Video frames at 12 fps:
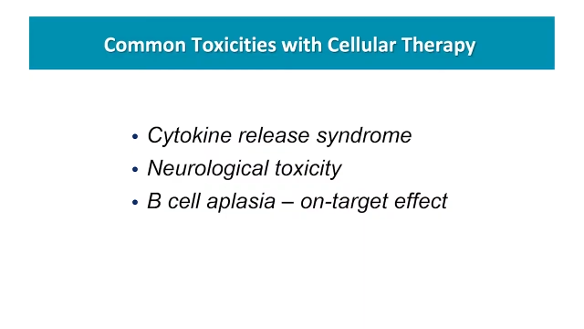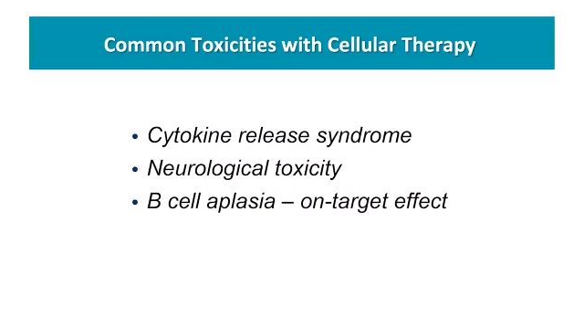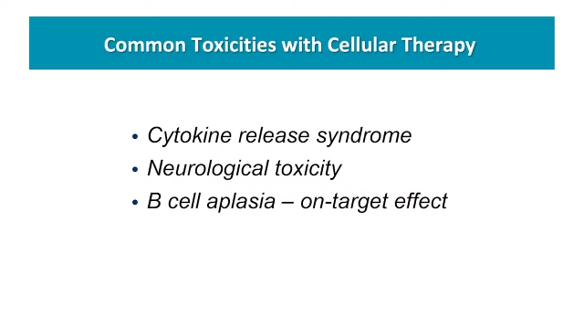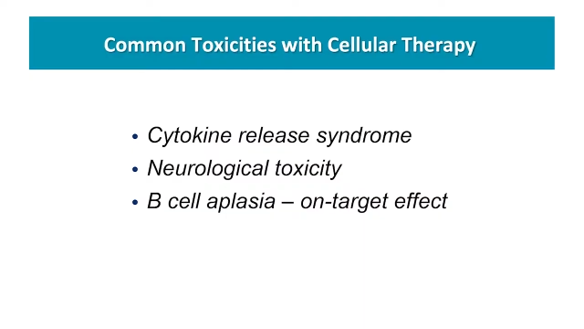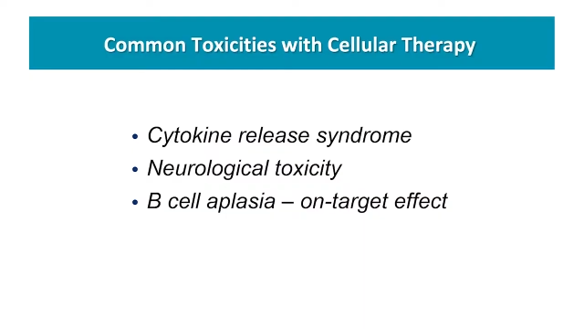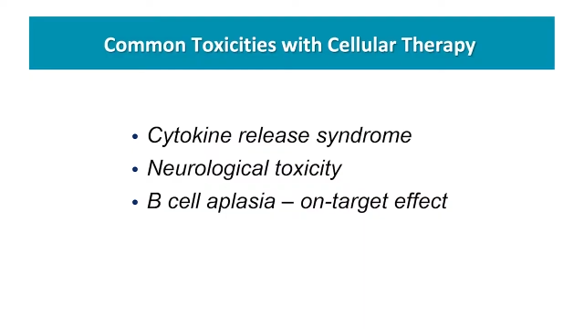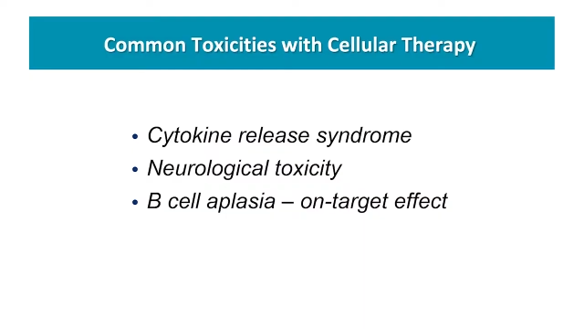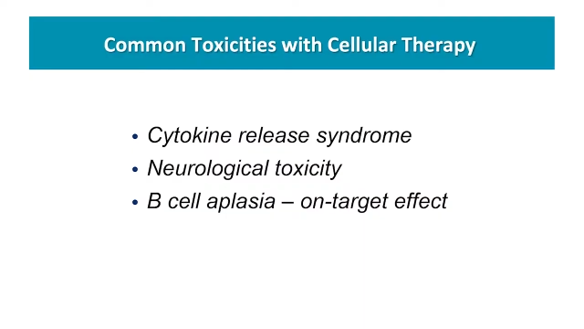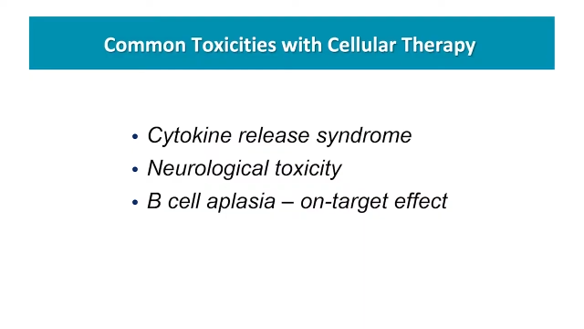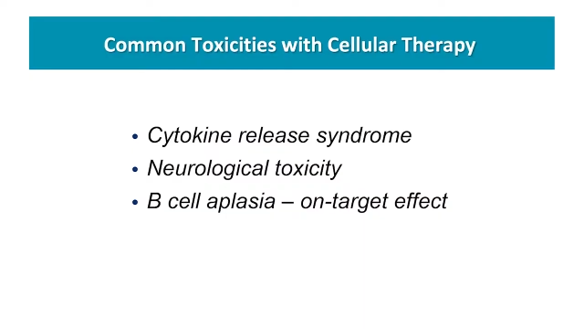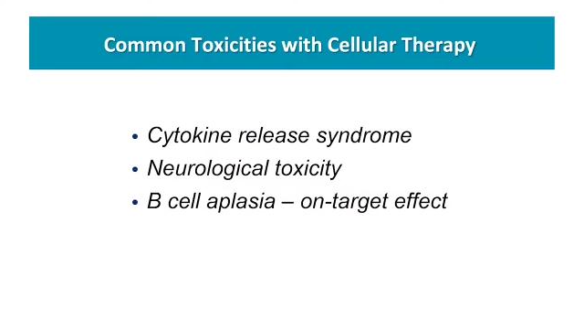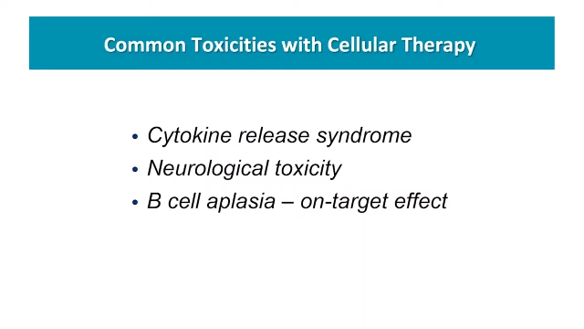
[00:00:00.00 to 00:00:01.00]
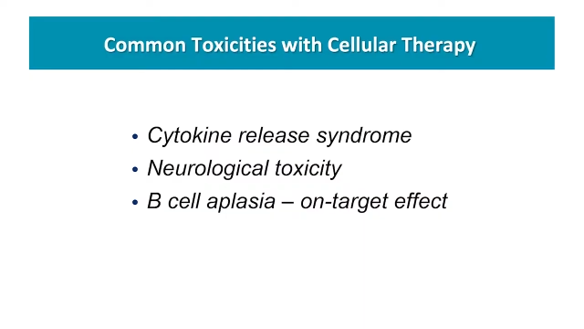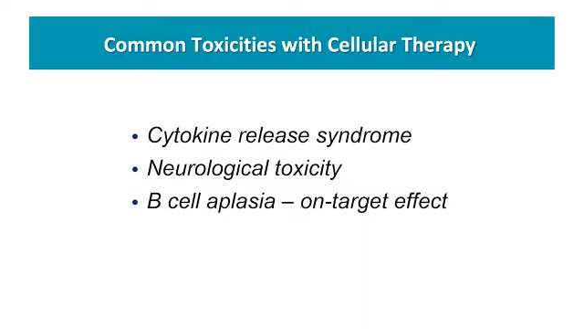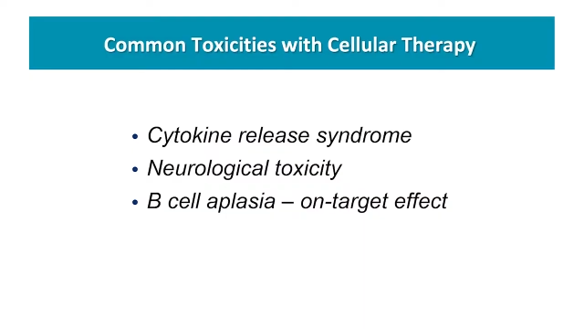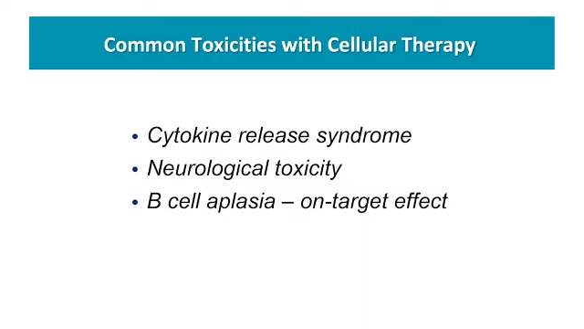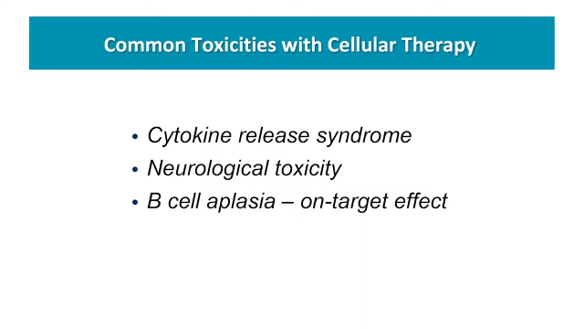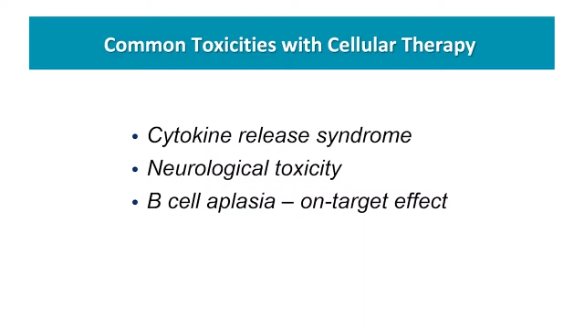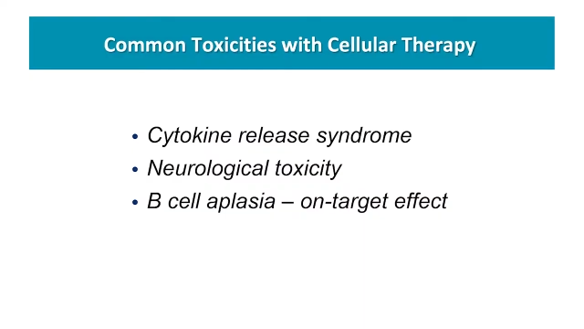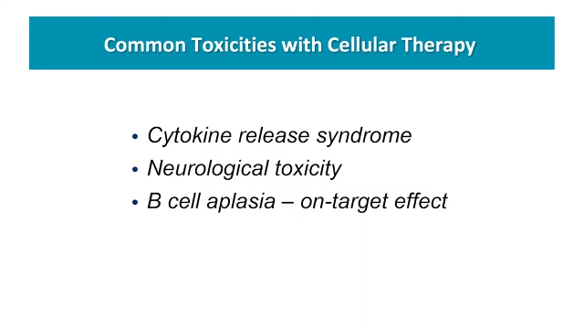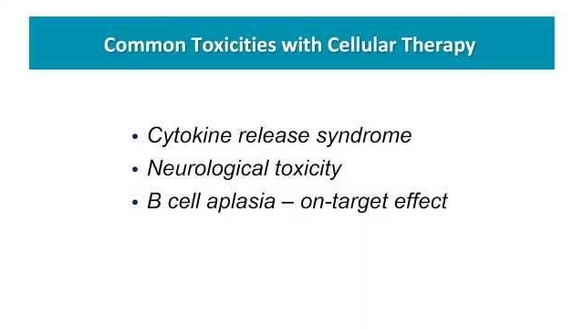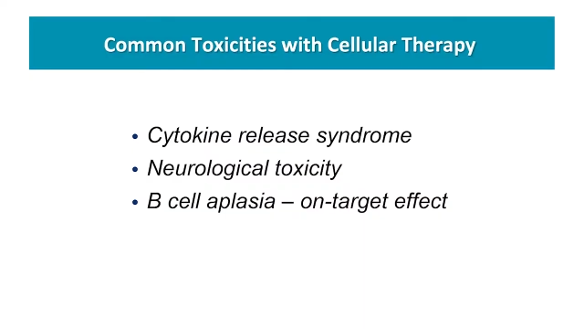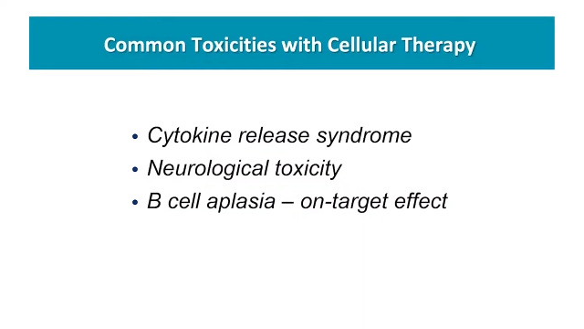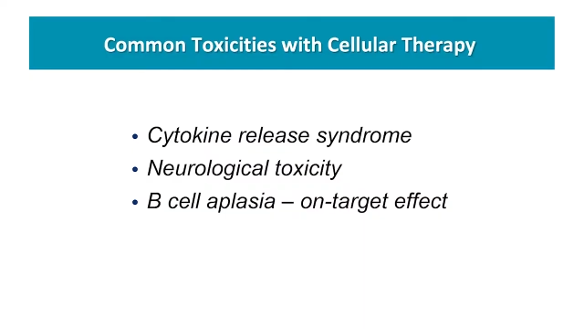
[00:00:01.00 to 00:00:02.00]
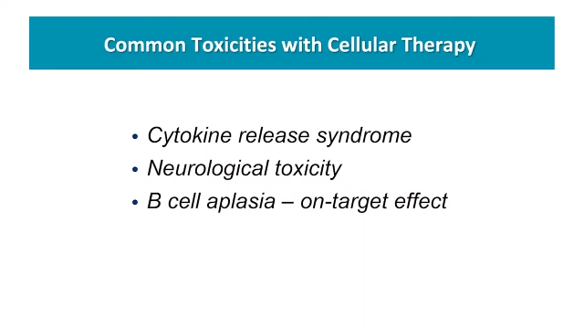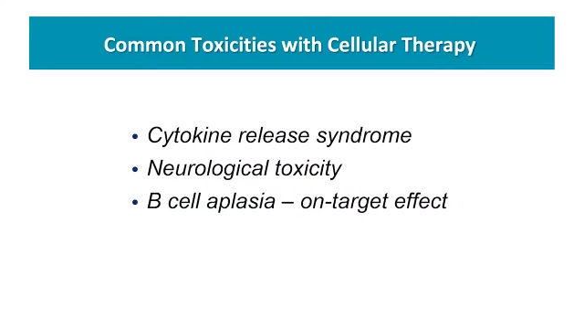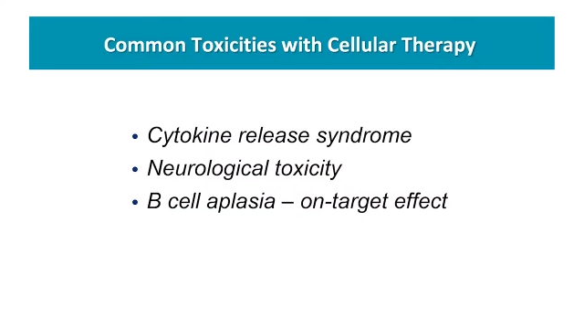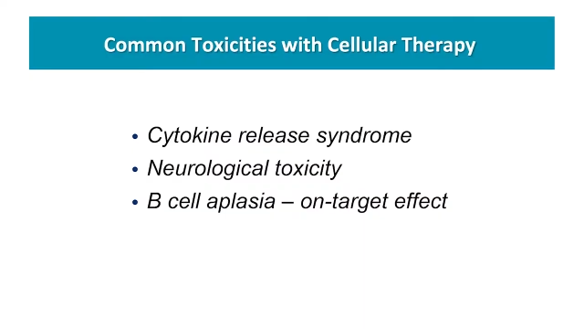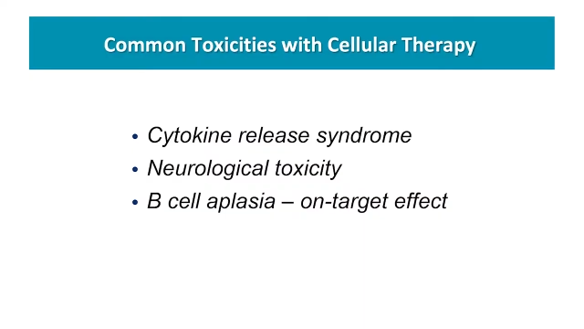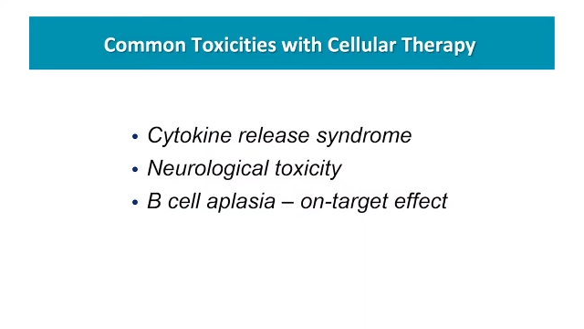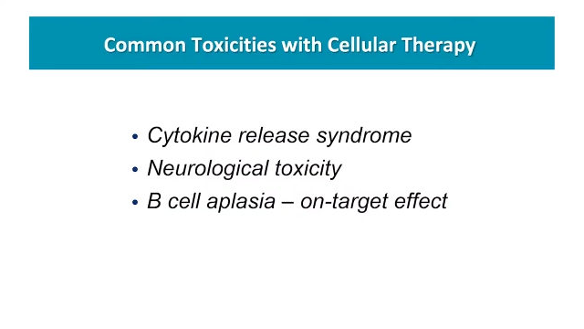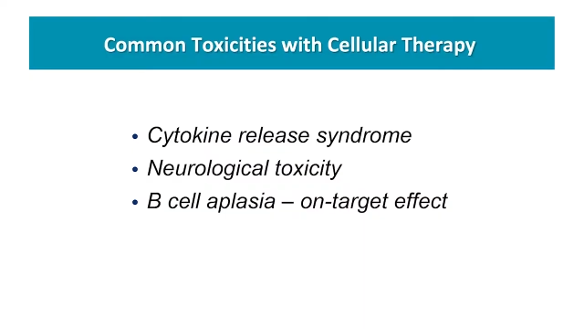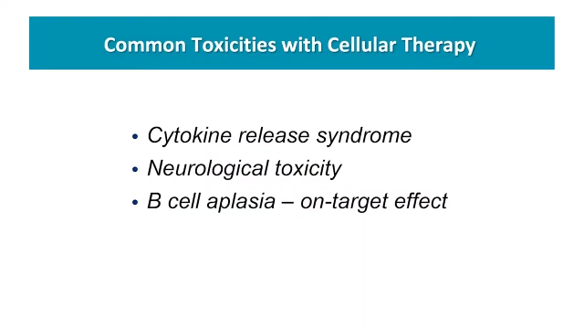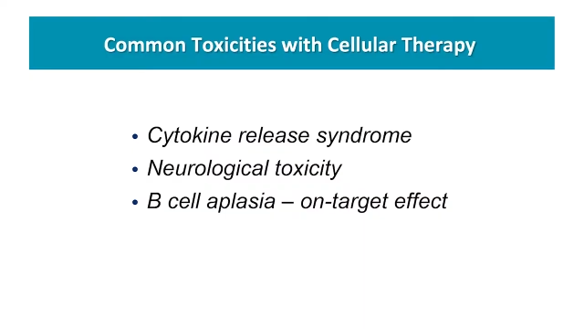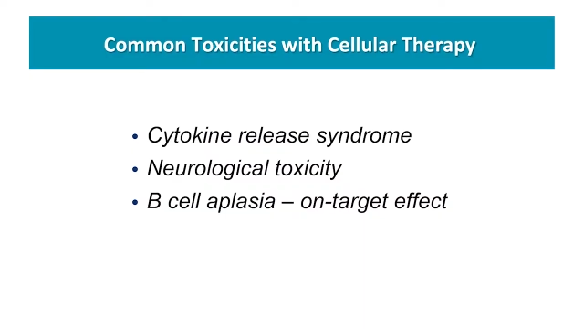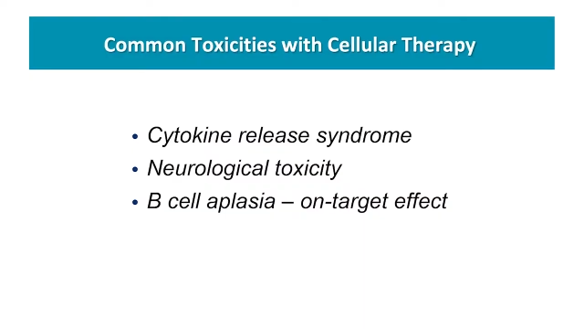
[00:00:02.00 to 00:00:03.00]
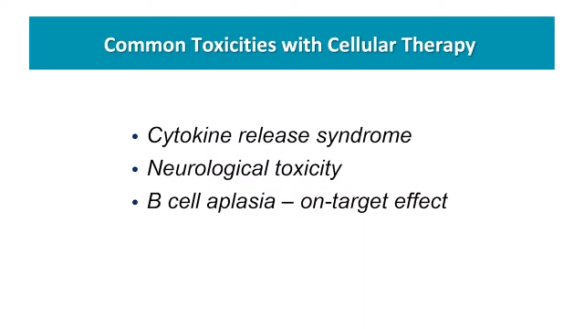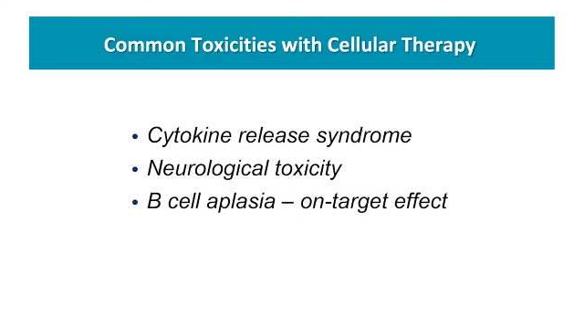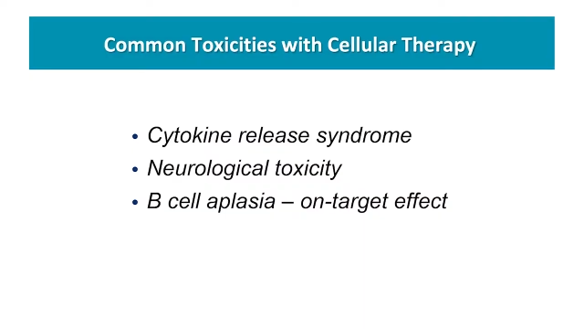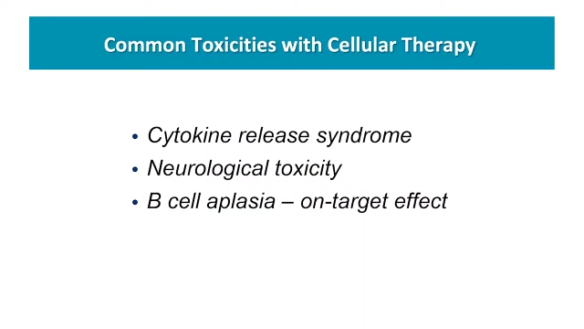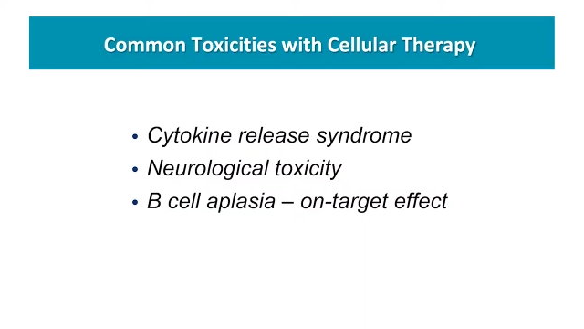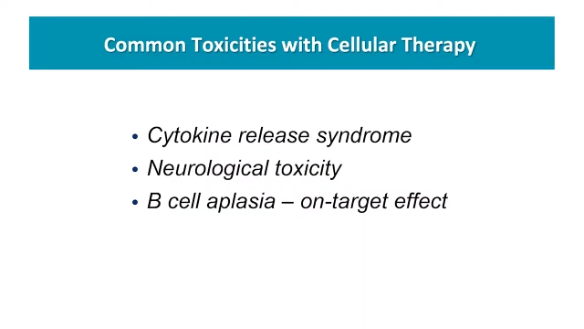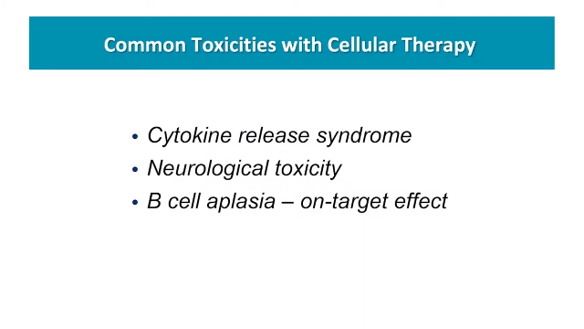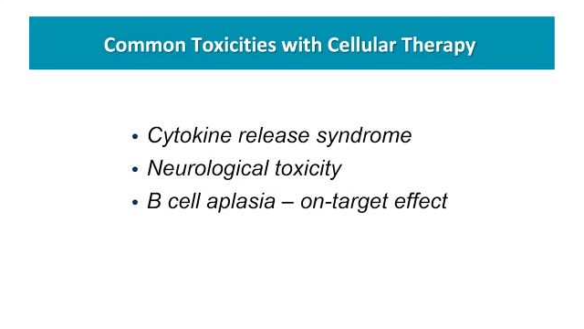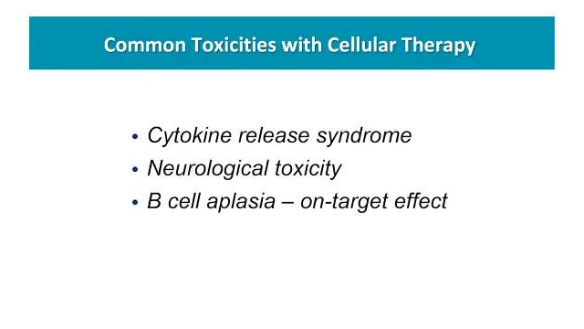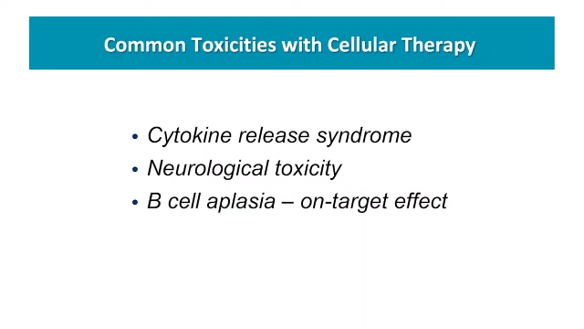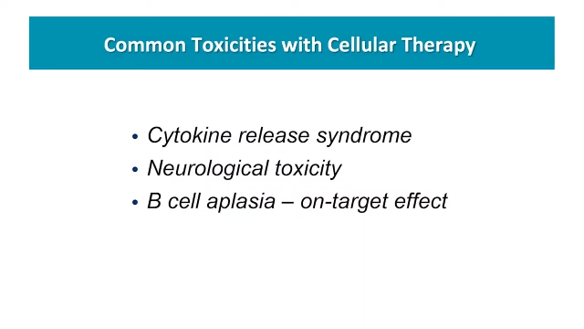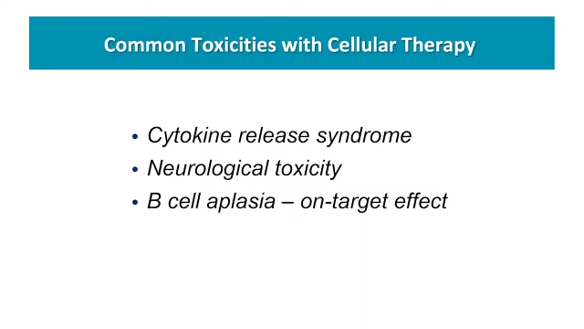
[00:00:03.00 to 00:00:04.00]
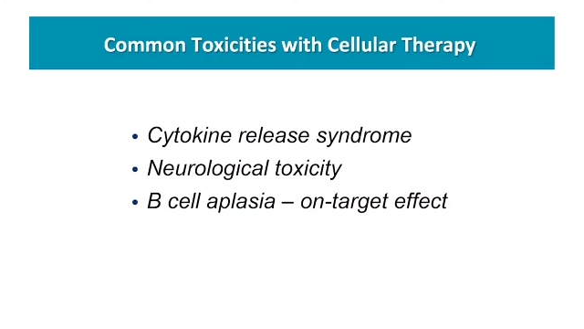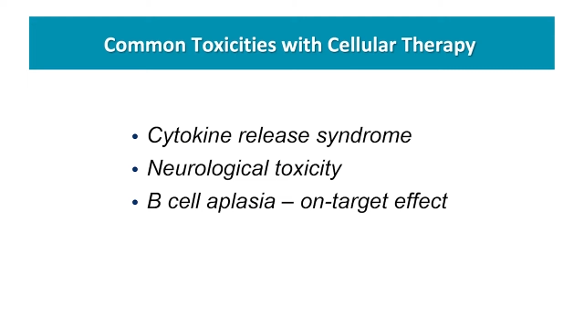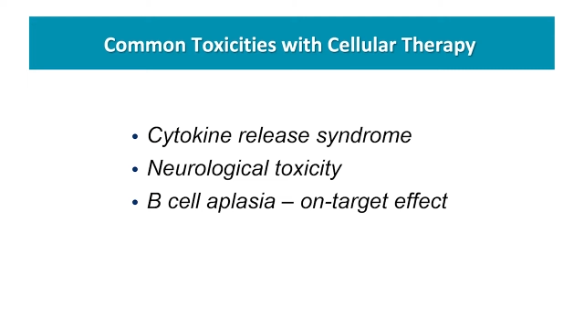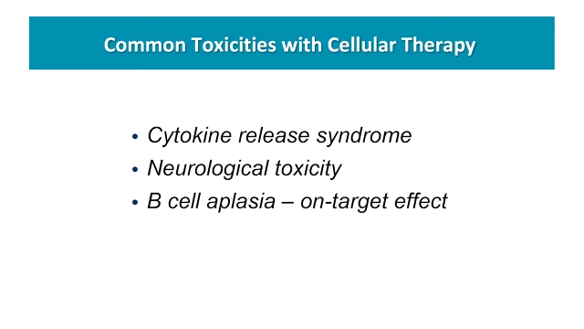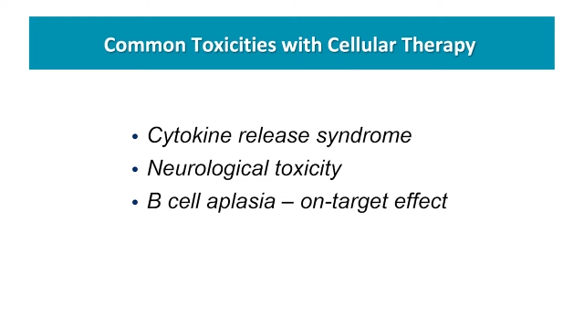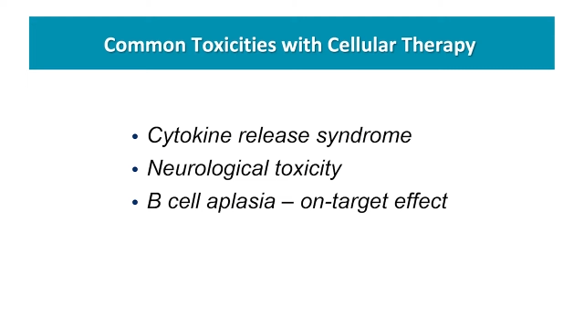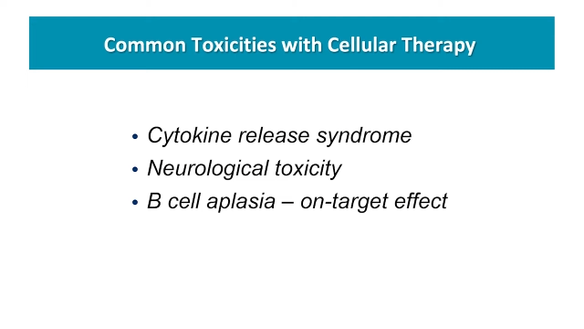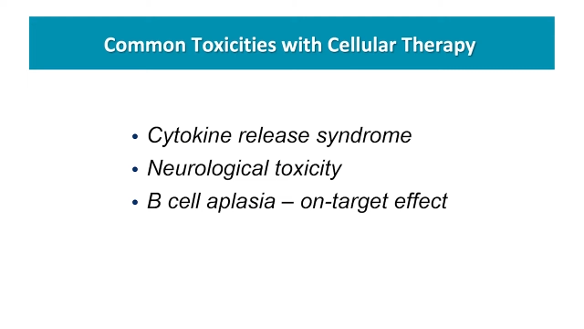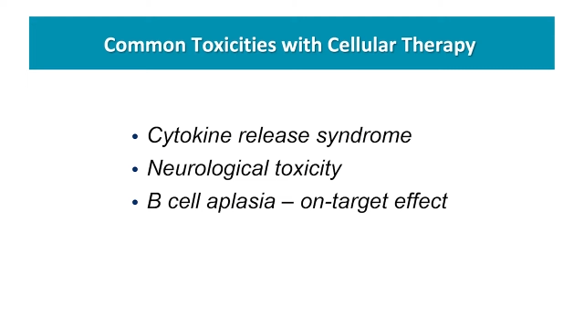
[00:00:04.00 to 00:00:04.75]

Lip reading: No face is visible, so there are no lips to read.